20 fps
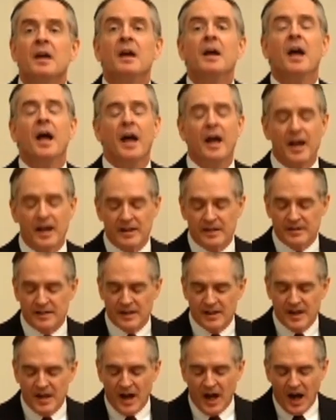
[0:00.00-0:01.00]

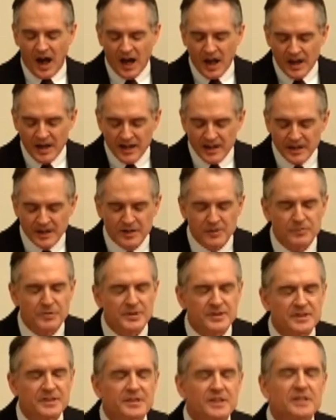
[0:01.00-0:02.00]
And I
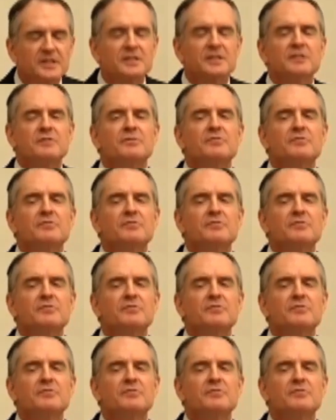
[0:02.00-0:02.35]
resisted